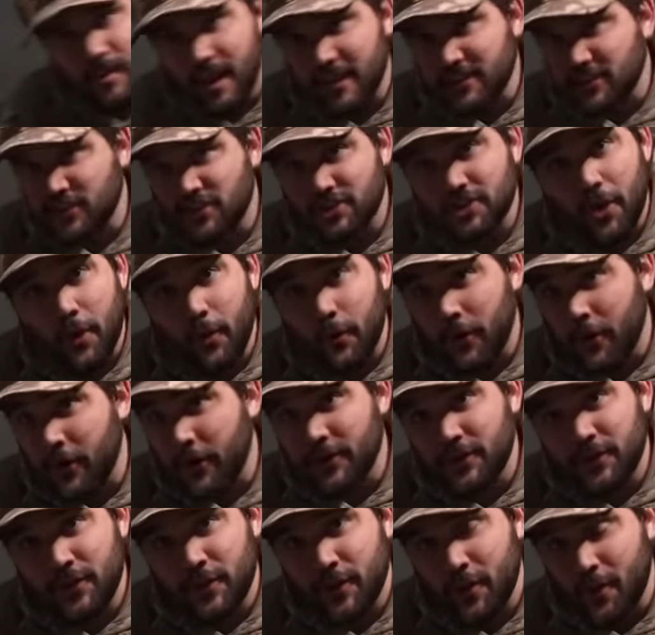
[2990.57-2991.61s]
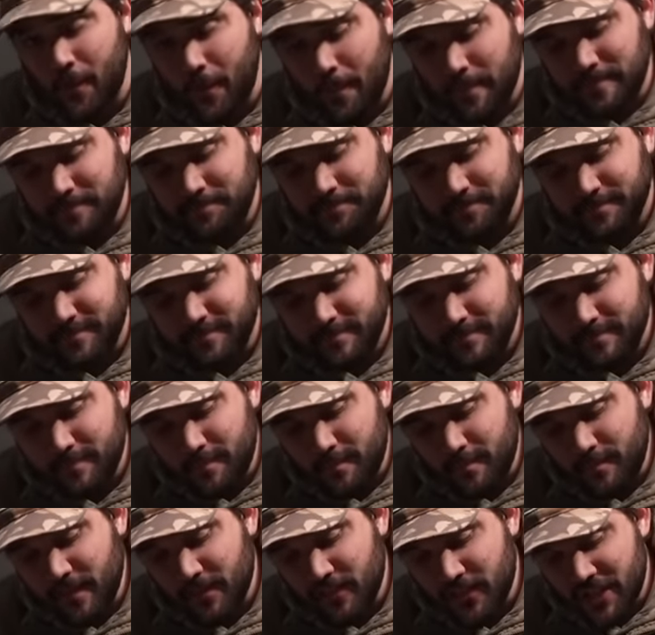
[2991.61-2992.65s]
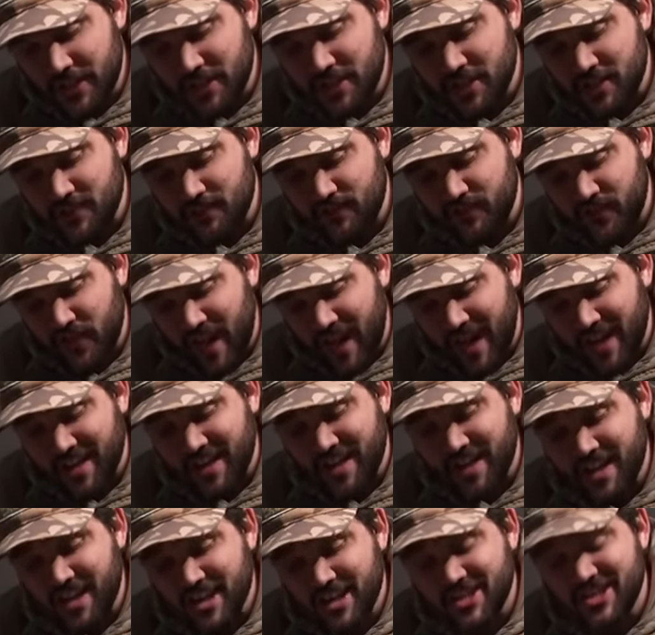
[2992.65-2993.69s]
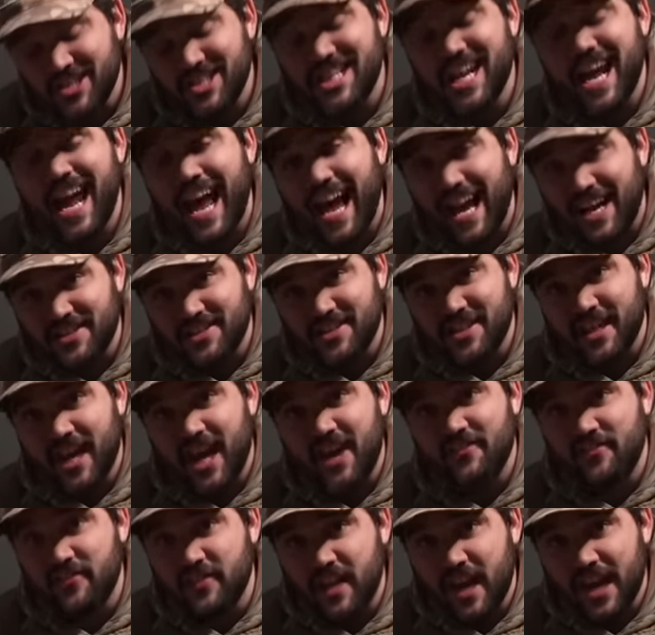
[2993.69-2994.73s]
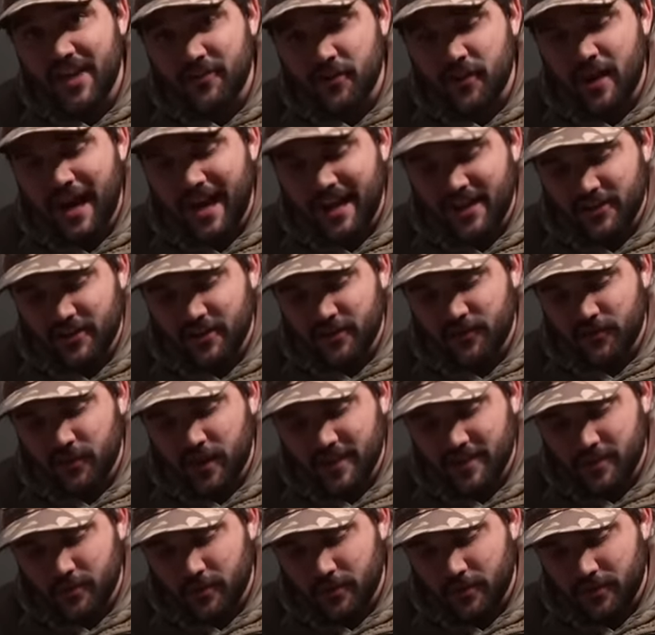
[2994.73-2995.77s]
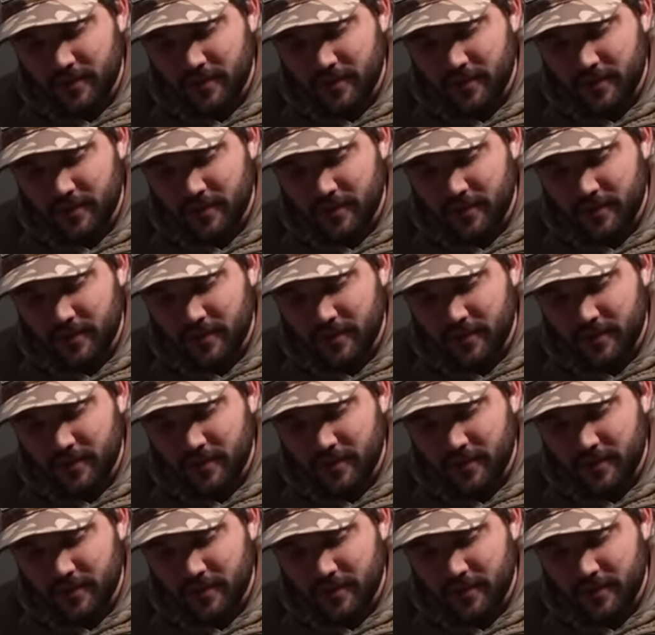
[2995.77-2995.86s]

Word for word: It's so good, dude. This is fantastic. I've never had good fried squirrel.